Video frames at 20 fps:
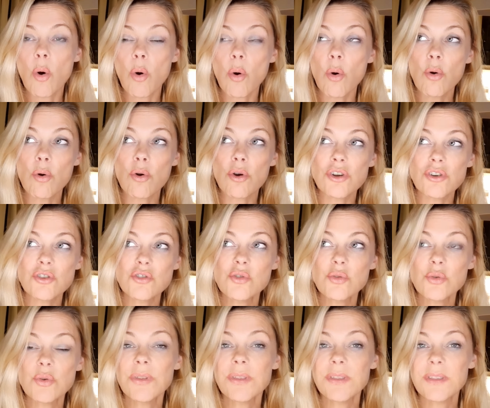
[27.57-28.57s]
Or do
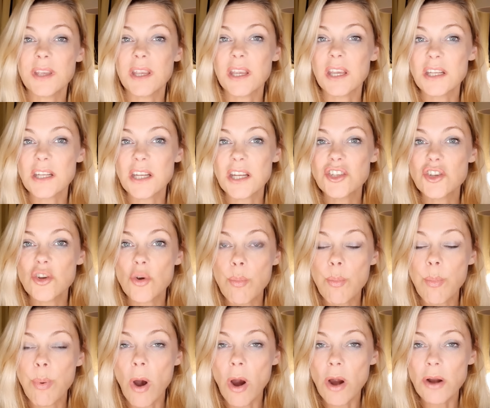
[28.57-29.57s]
you think that your
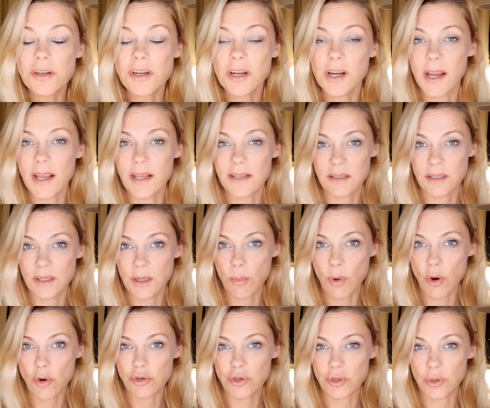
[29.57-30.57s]
partner has an
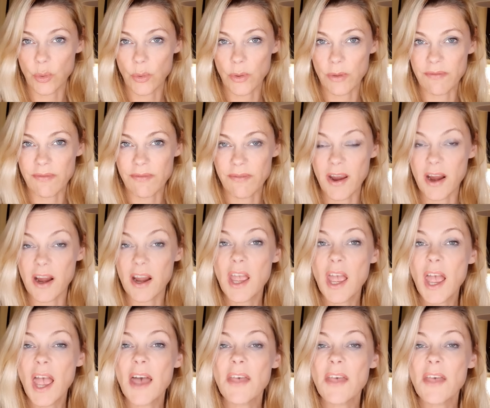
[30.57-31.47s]
emotional affair,